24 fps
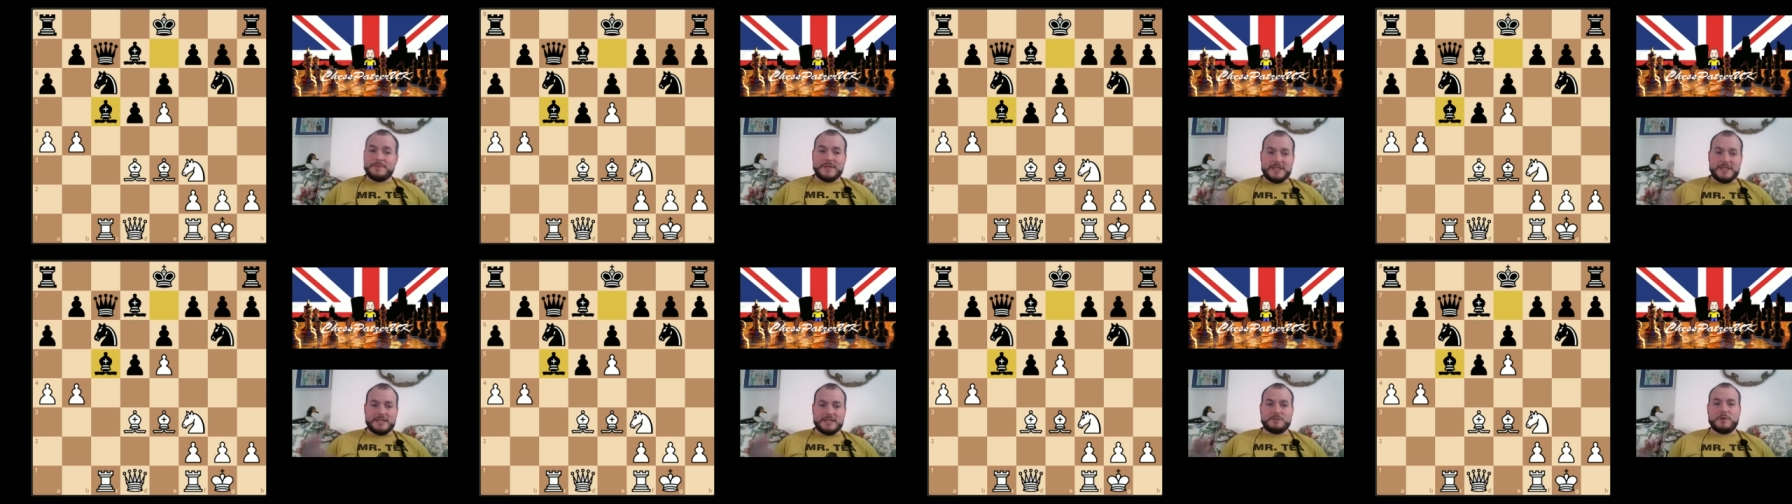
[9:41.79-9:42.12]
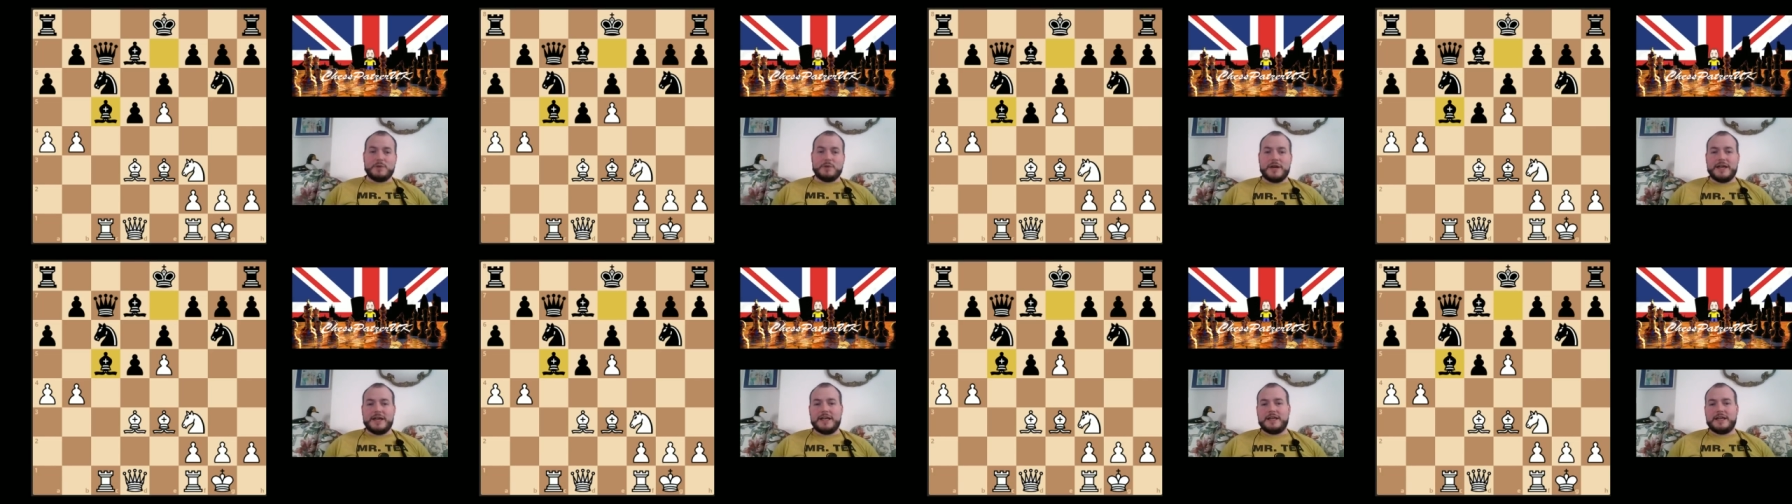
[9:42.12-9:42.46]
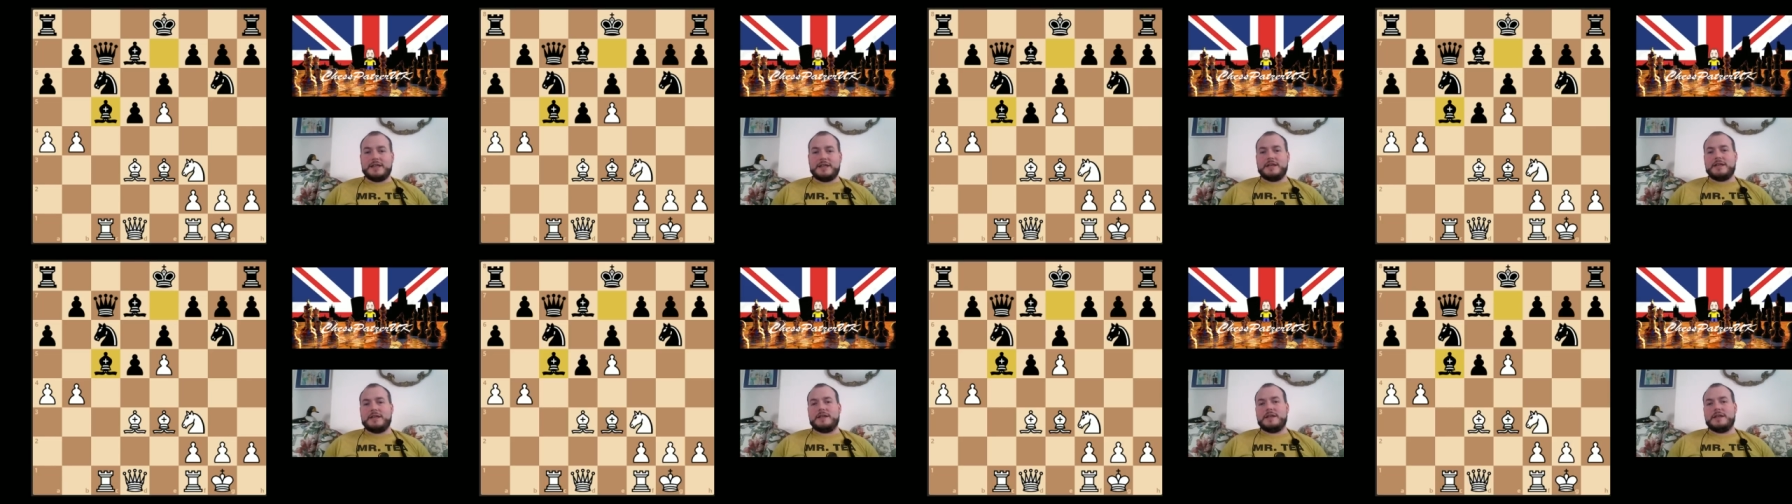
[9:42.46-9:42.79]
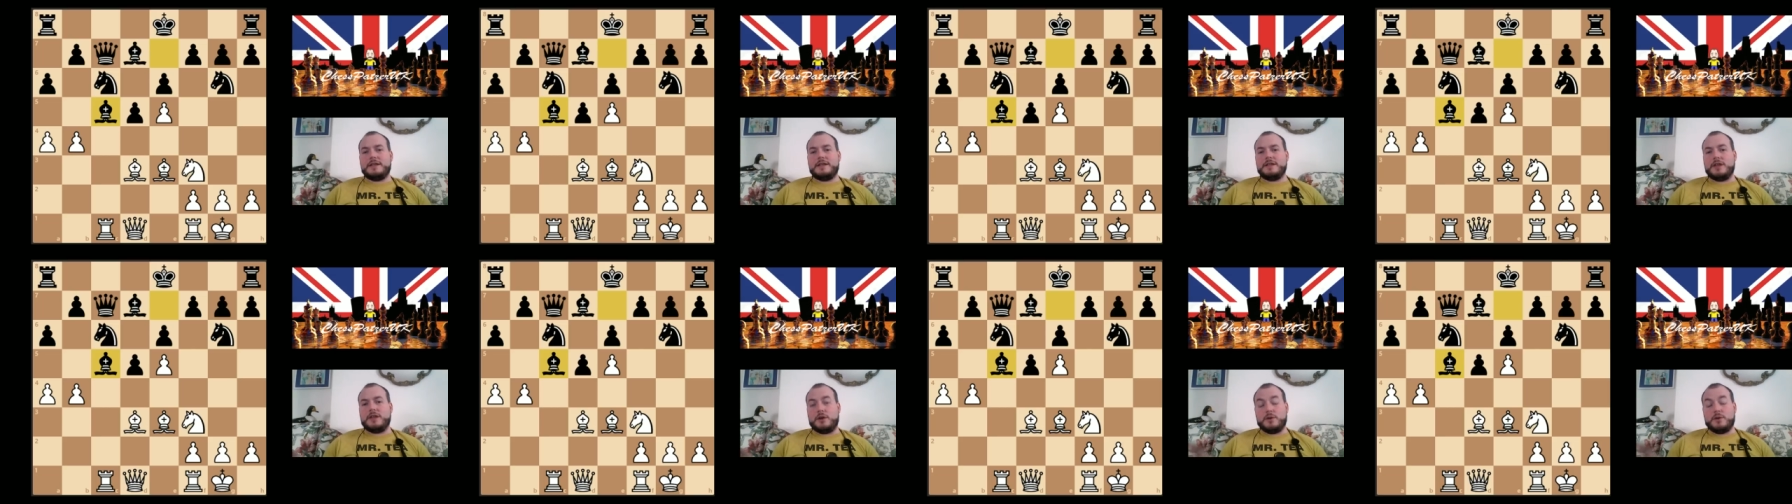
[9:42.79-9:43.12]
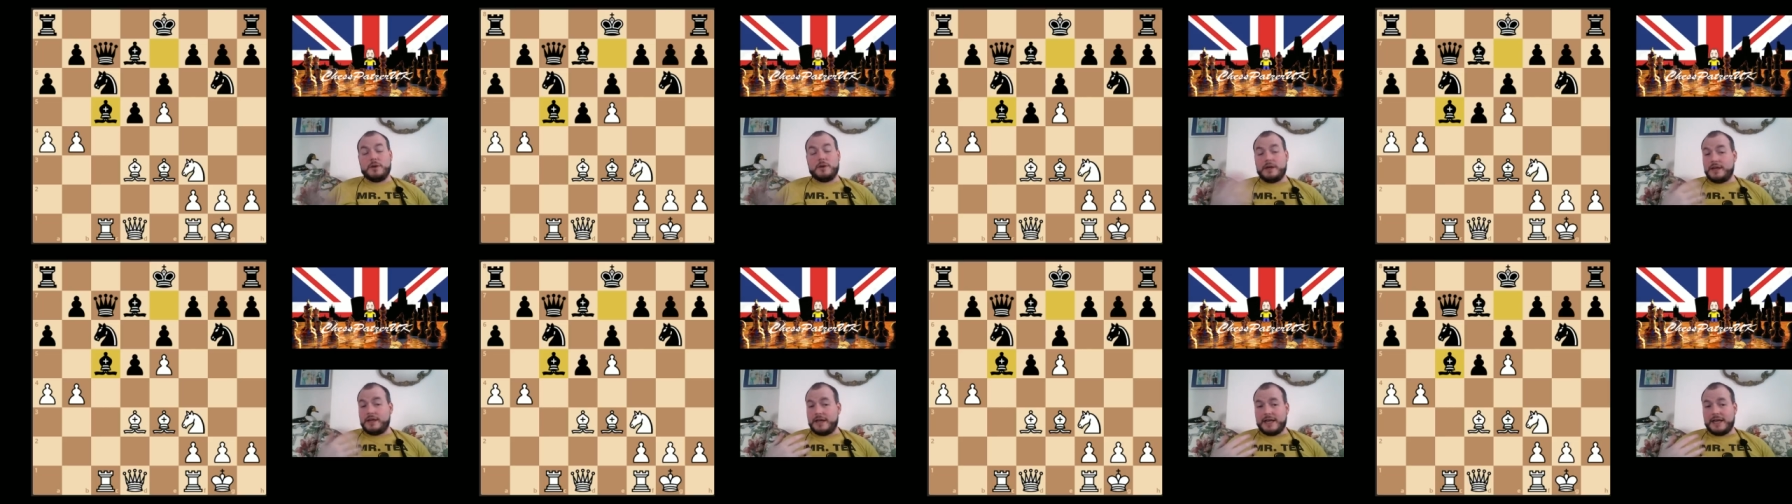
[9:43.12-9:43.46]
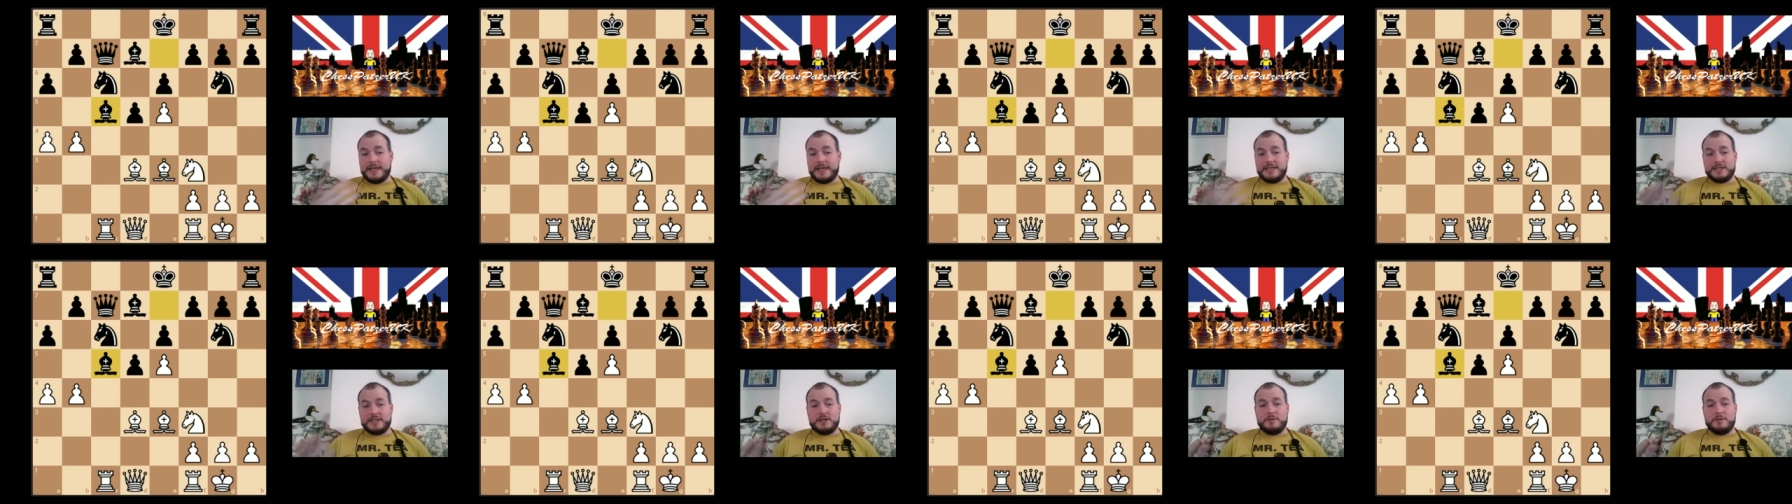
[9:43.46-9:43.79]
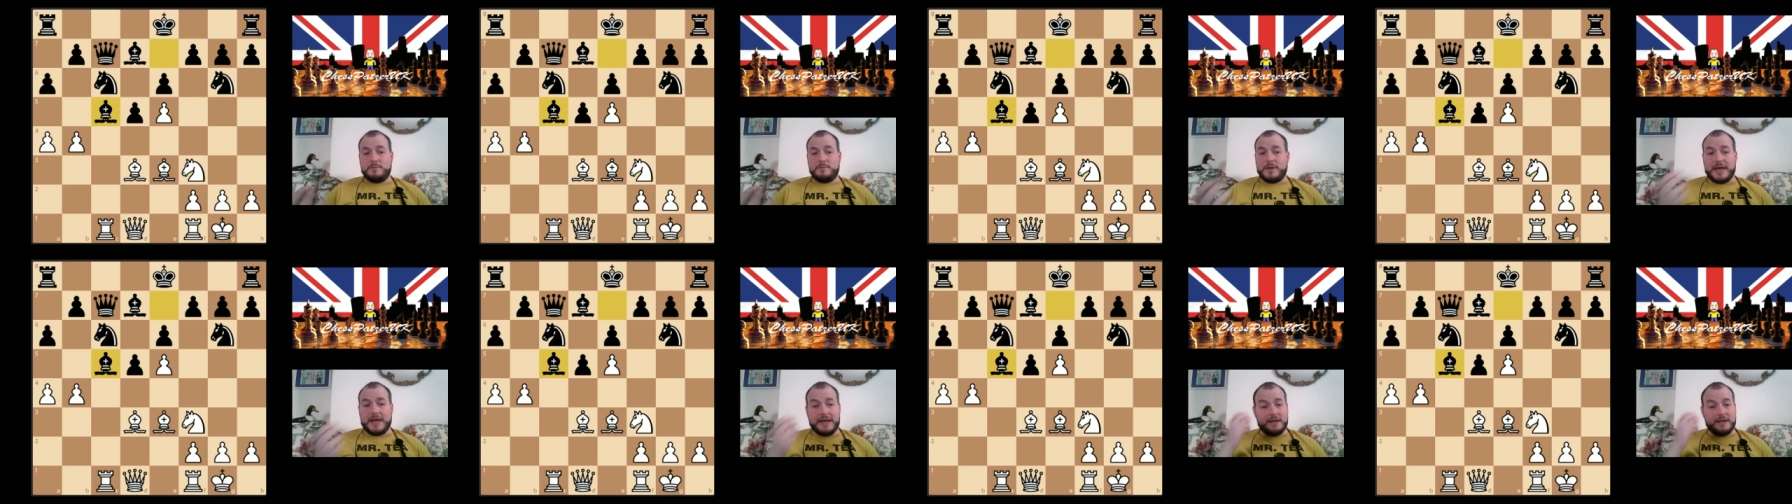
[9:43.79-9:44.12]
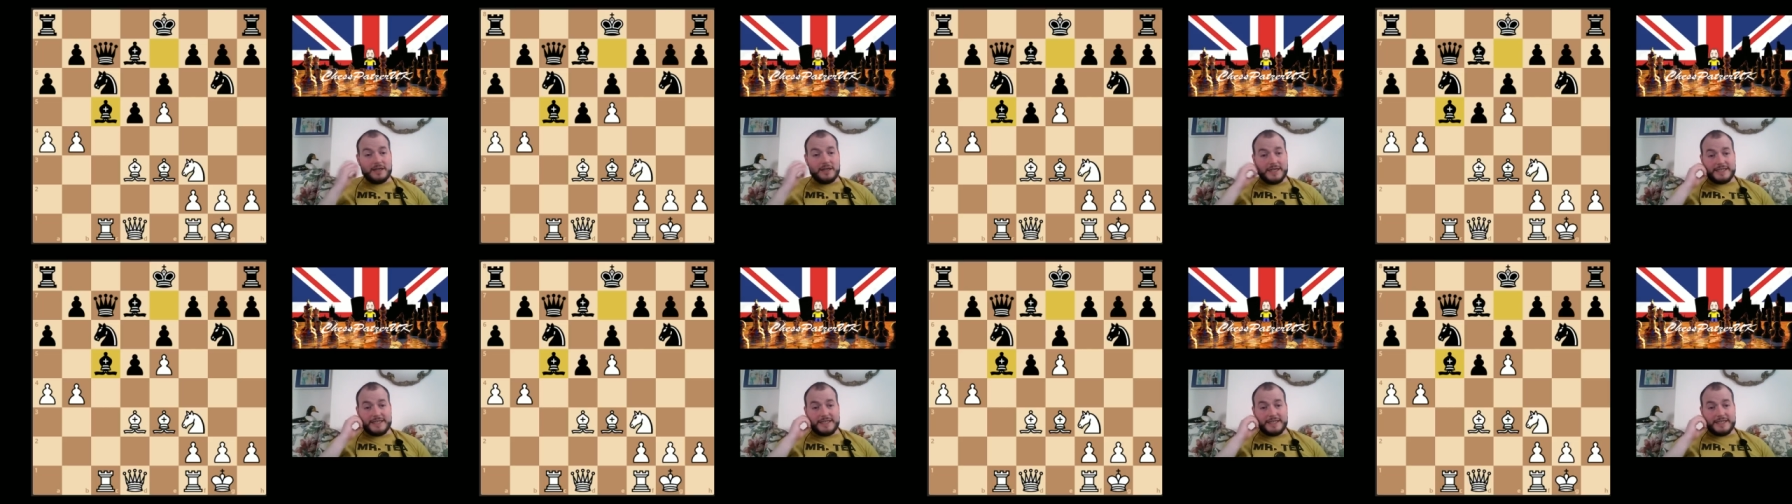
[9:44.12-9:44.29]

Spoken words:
this is where, you know, and he's a good player.